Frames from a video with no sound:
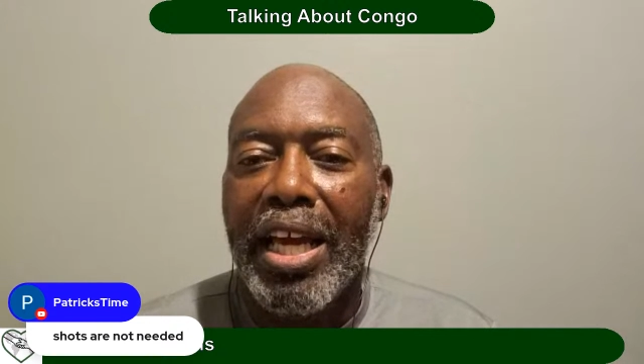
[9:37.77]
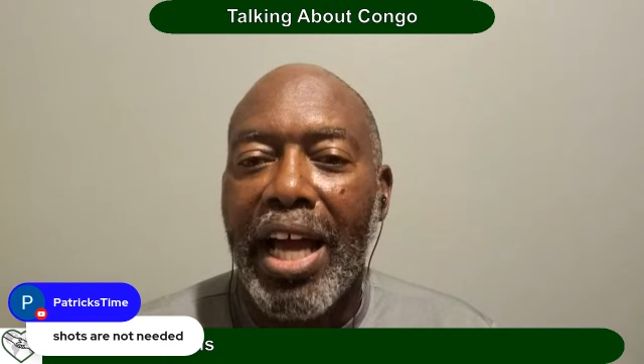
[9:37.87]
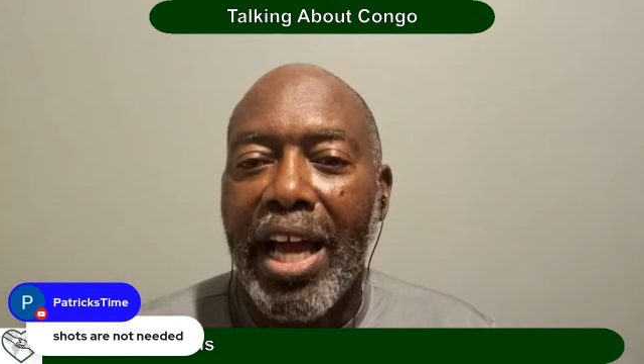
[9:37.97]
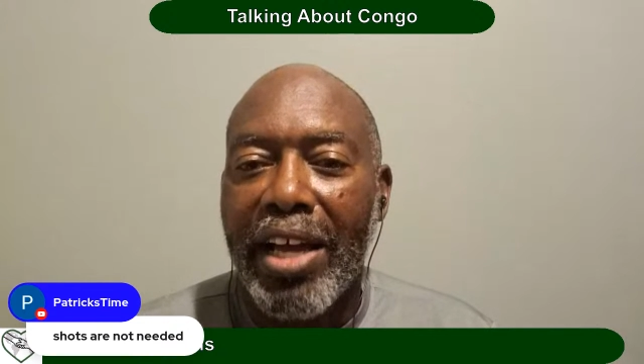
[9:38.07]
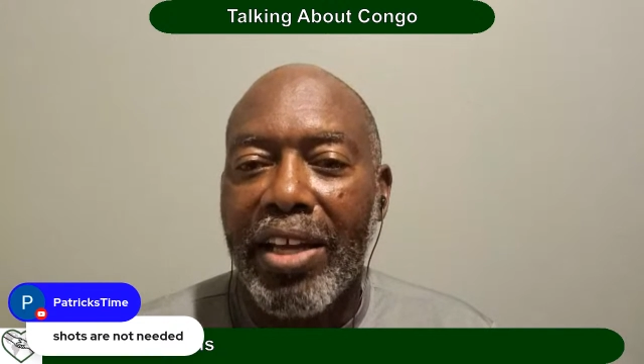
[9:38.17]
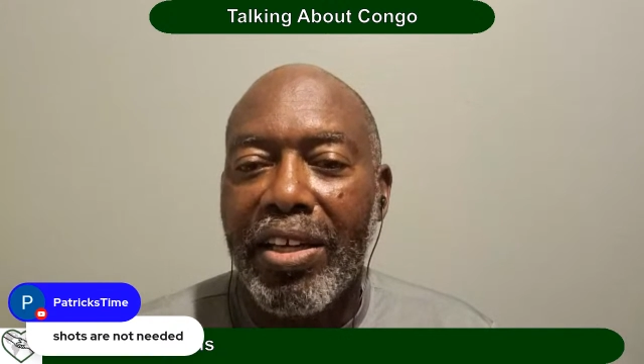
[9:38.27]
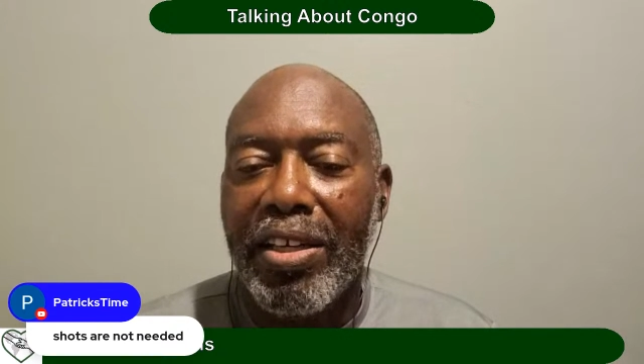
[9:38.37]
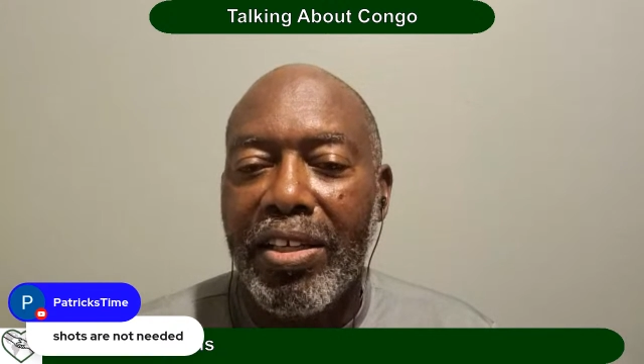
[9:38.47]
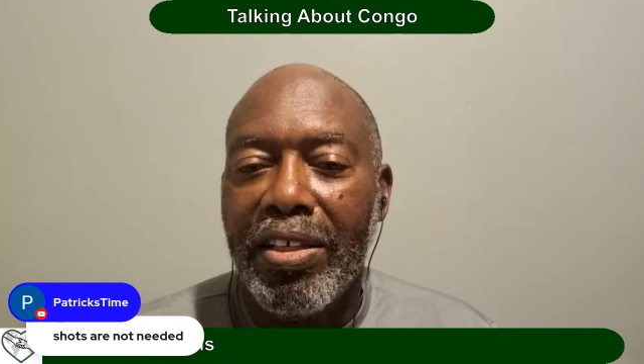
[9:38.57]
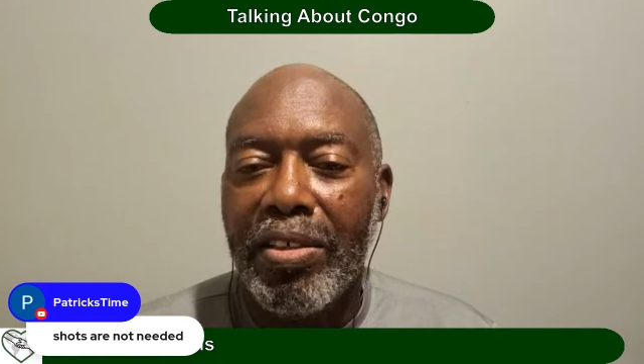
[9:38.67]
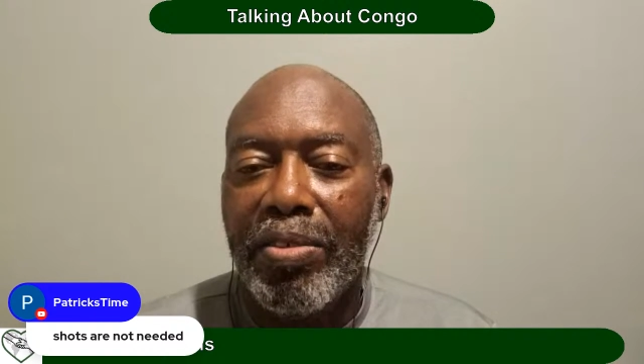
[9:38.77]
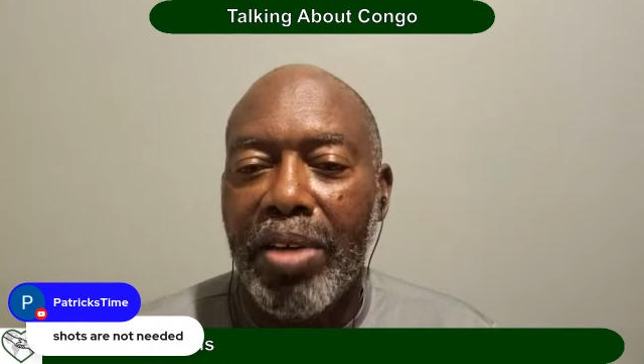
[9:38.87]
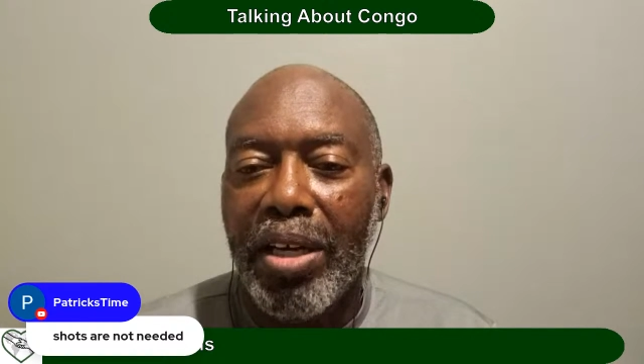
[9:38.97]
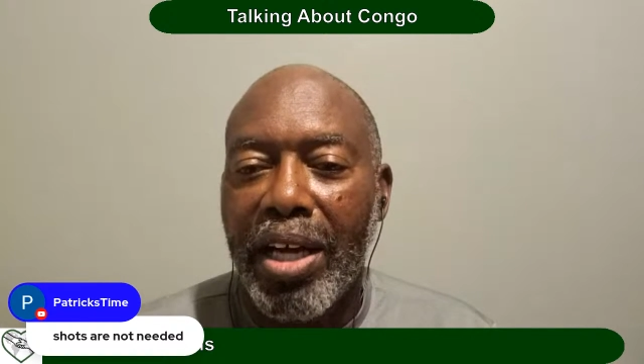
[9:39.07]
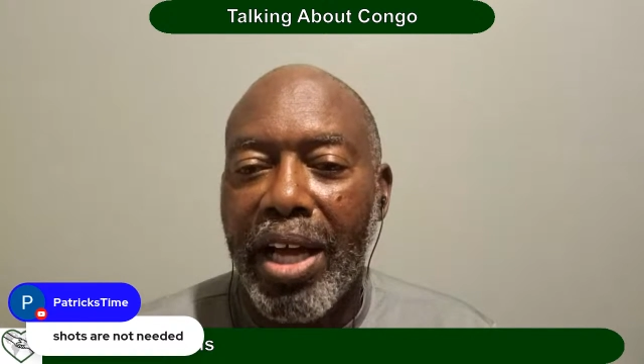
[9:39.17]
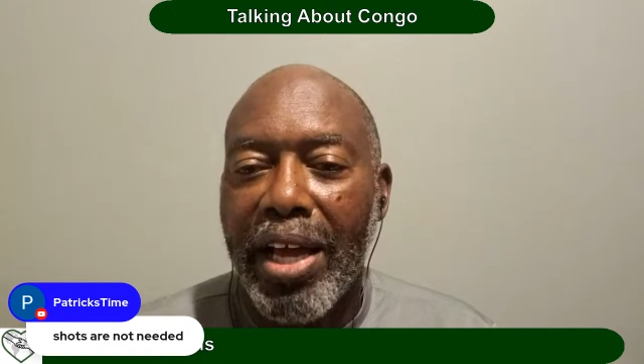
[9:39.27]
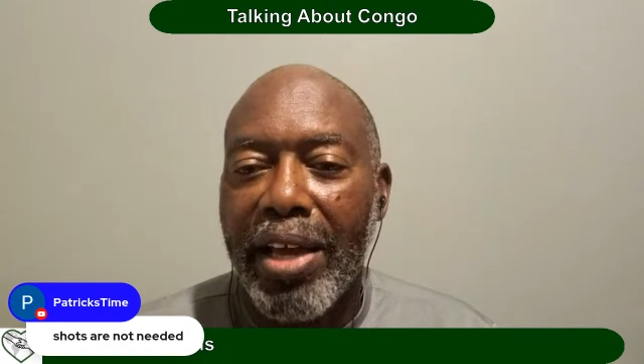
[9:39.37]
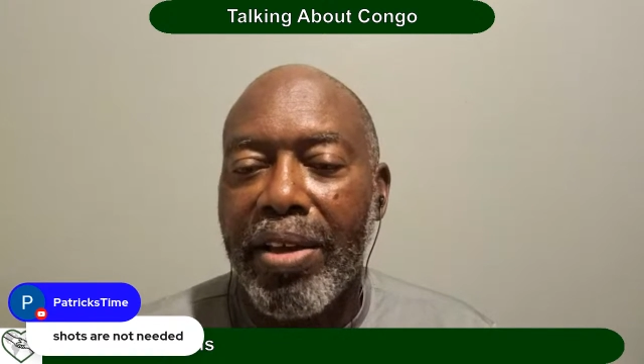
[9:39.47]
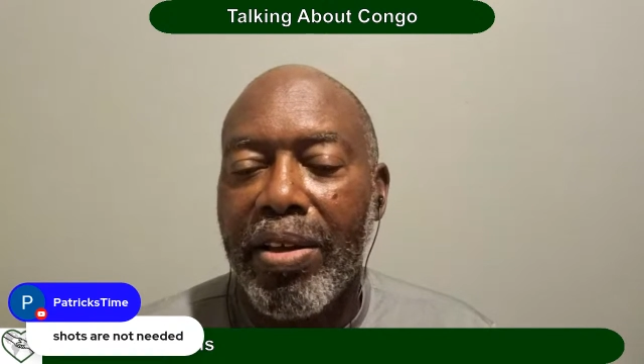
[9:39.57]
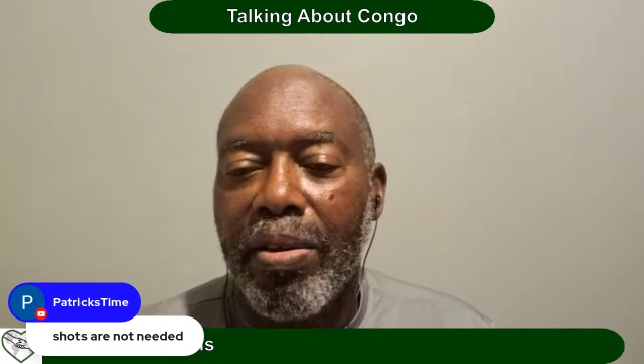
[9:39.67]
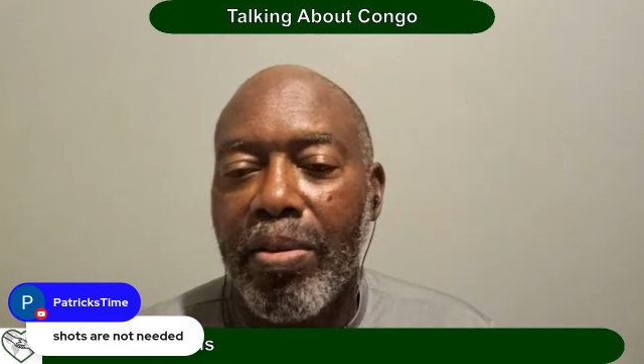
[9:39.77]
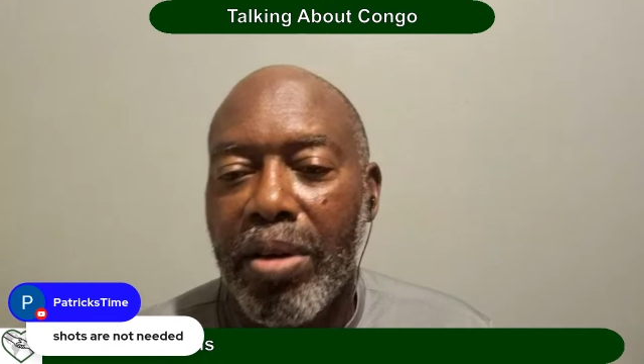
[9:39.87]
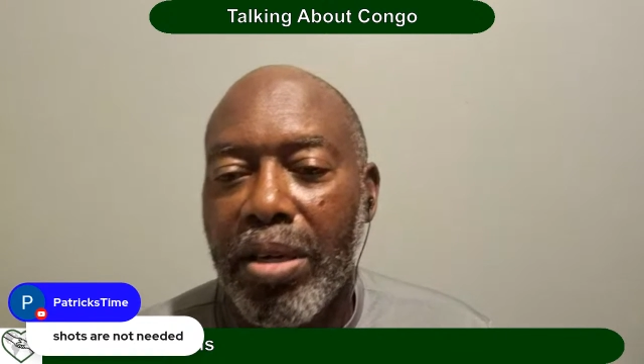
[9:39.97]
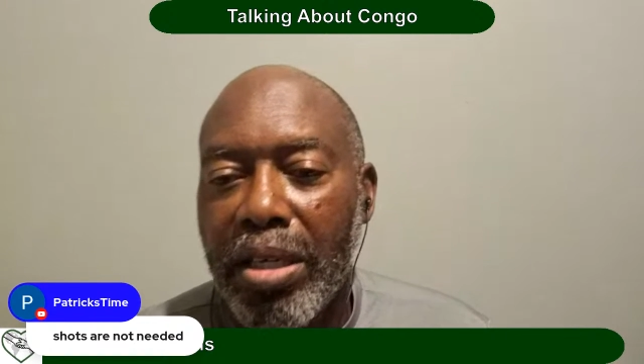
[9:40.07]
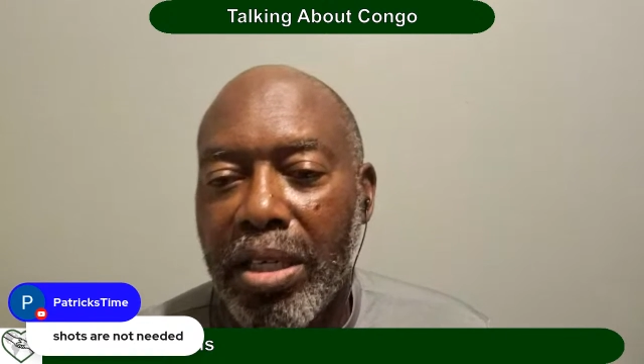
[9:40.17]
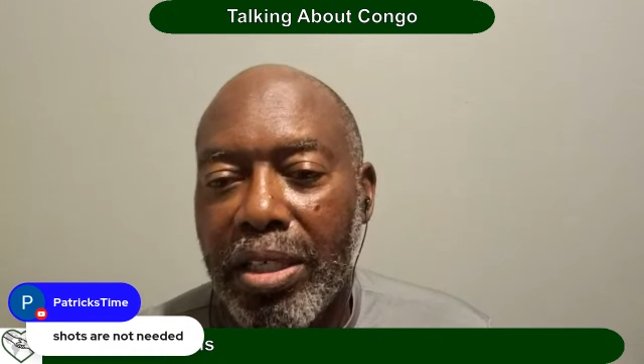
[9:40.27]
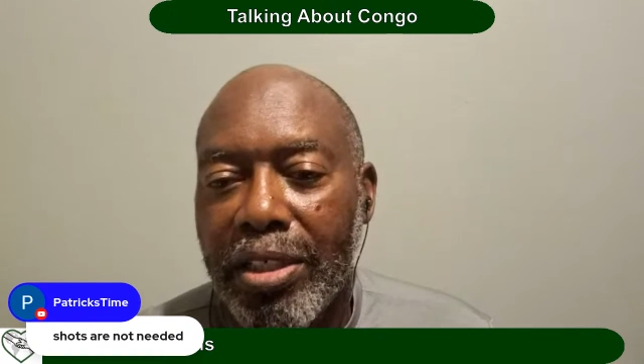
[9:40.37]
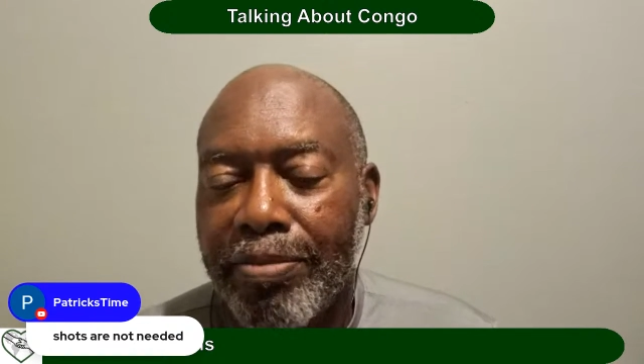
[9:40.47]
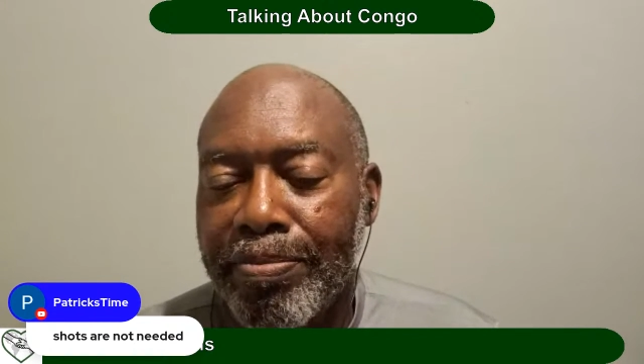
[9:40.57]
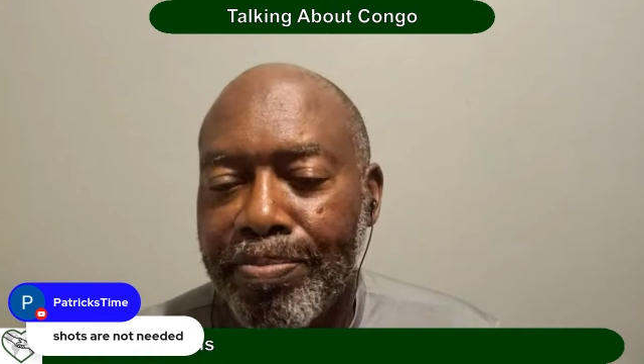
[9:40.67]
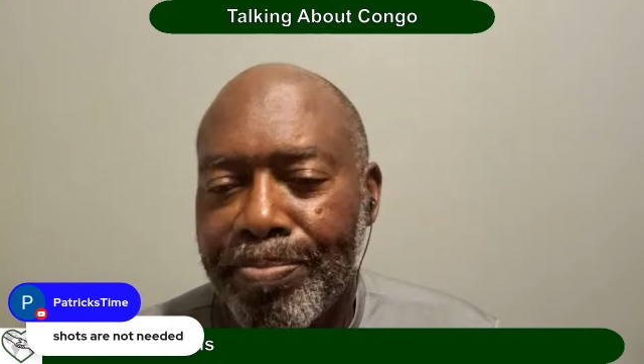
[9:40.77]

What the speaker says: high uh,